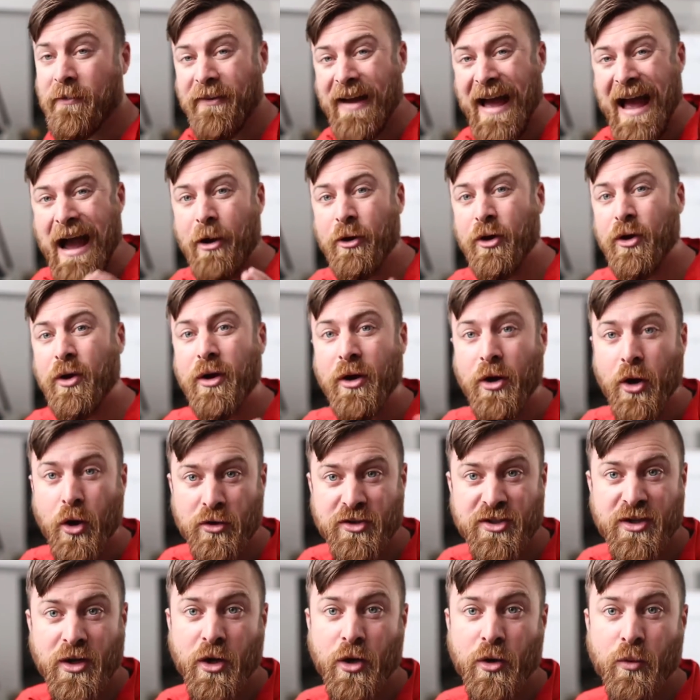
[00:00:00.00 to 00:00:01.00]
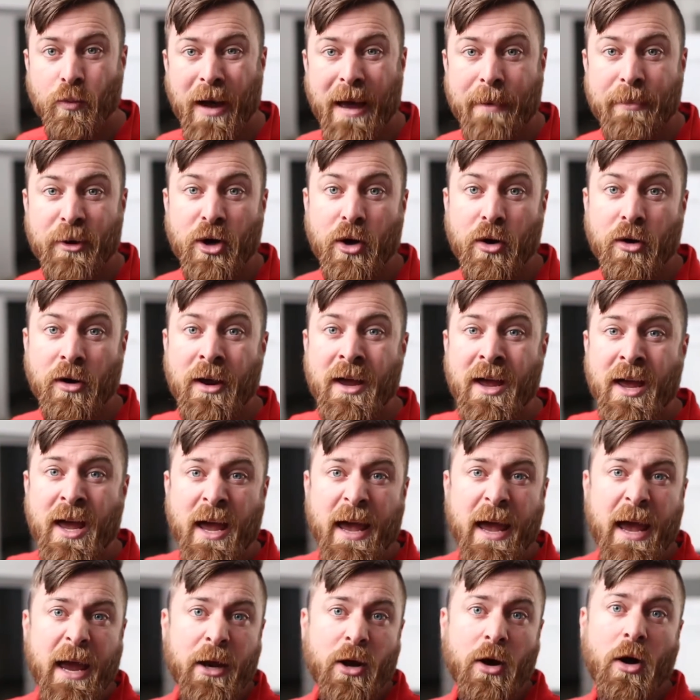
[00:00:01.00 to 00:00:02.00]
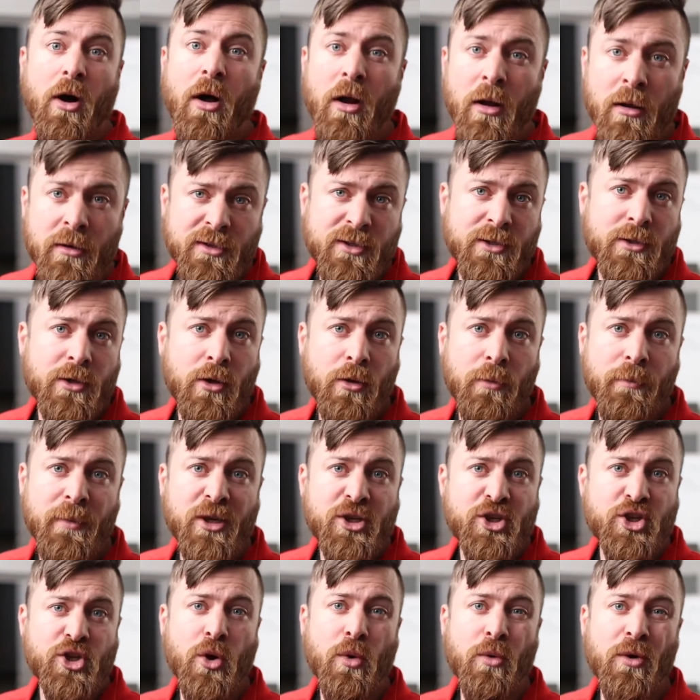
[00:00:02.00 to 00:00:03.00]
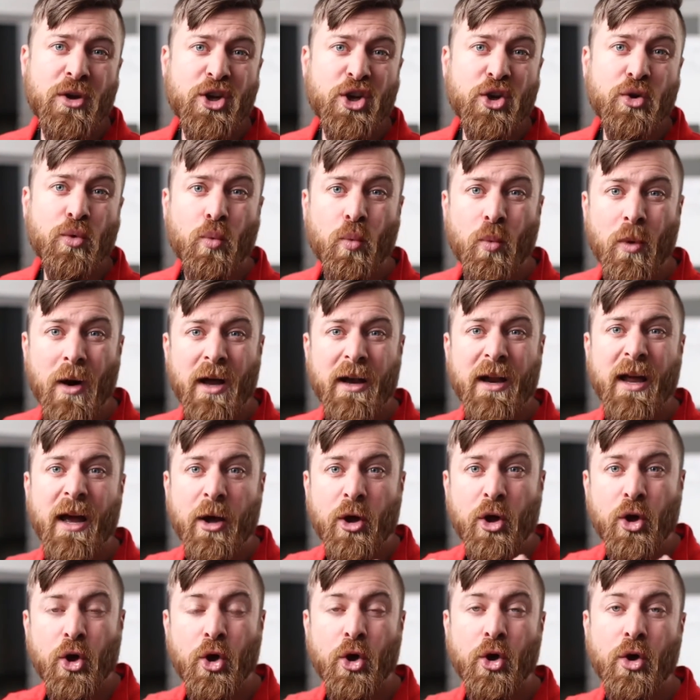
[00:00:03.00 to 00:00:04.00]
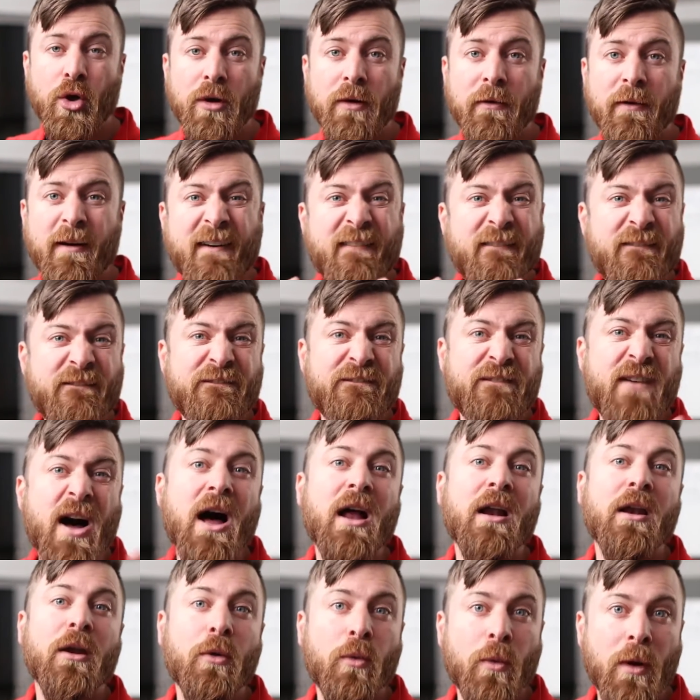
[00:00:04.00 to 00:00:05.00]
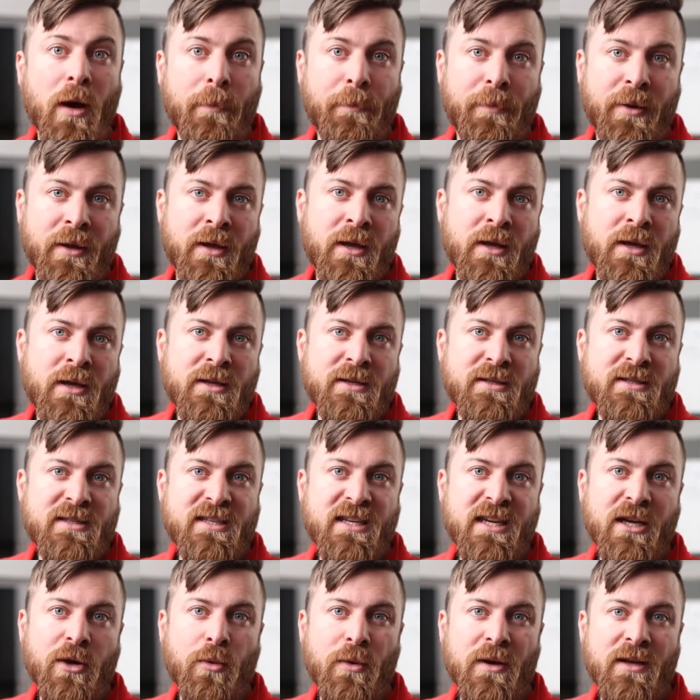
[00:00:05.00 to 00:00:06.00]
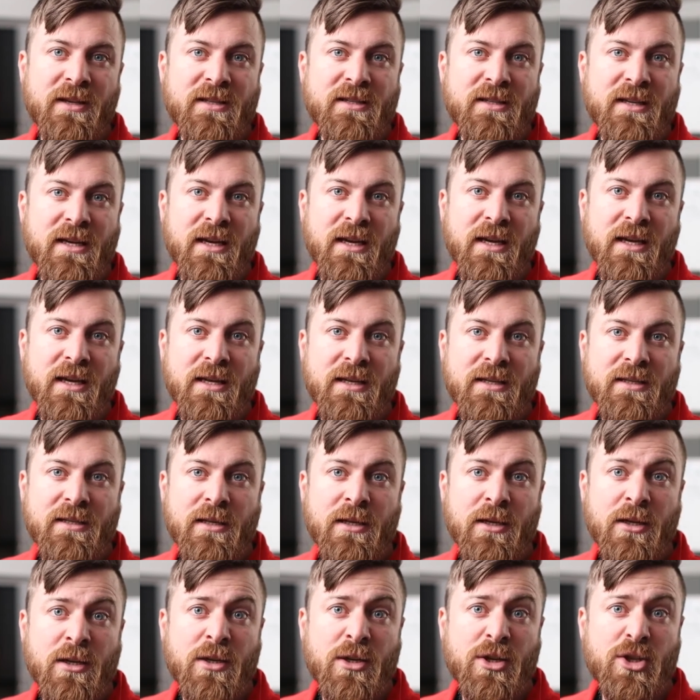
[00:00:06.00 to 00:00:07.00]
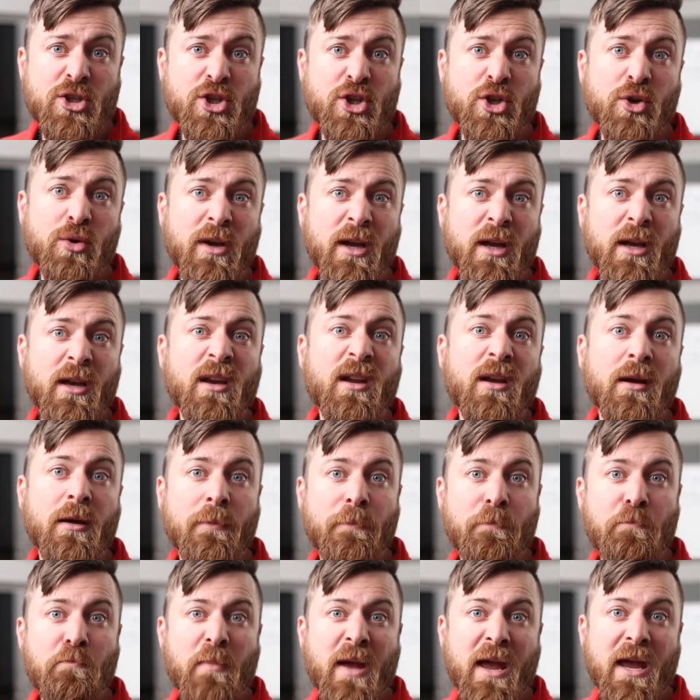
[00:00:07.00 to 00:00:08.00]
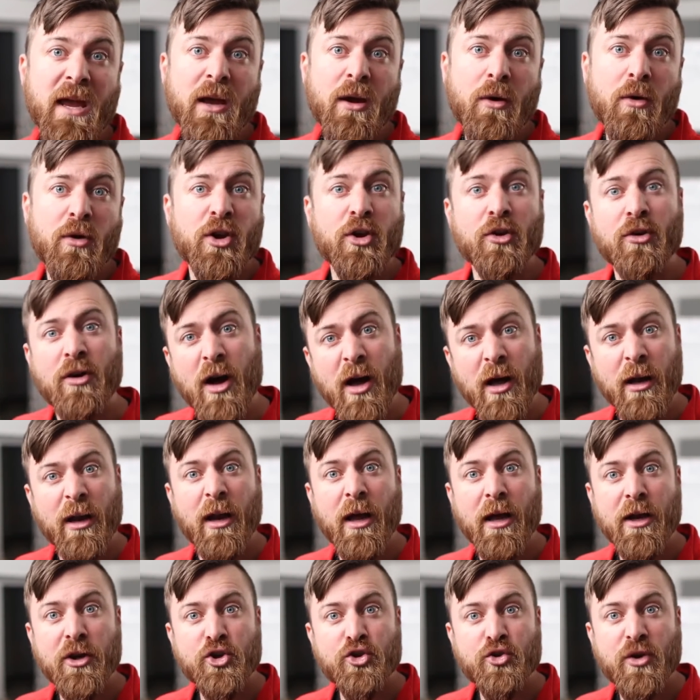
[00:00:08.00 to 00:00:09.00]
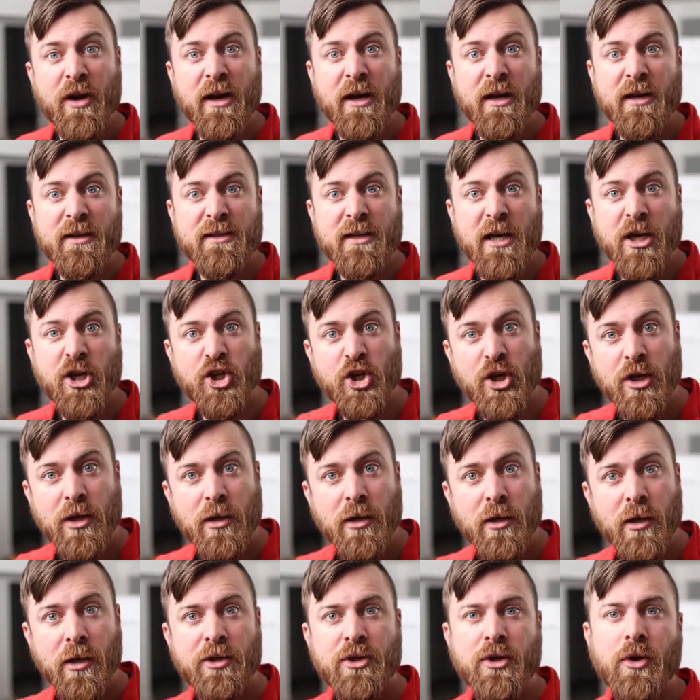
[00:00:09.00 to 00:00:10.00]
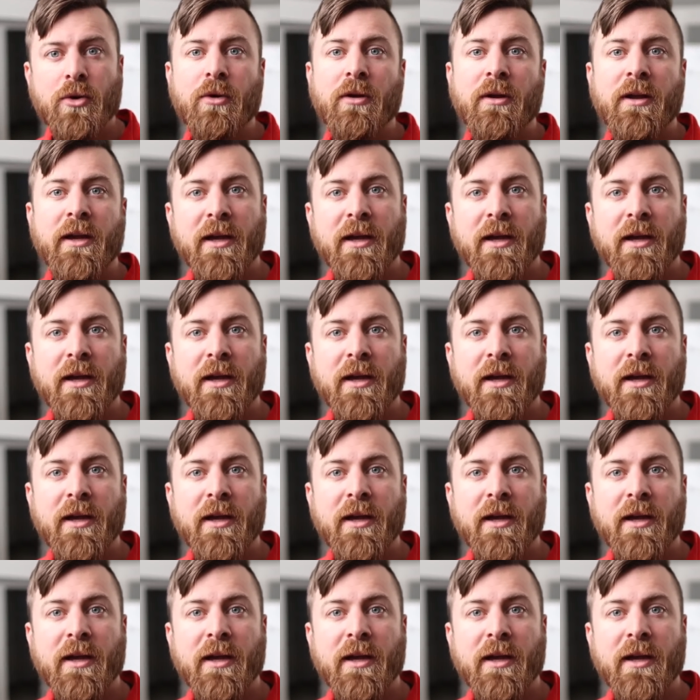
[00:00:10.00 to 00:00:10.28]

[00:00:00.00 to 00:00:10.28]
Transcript: of how you can host a good webinar, and also be showing you what a good follow-up sequence is so you can make your online training session a total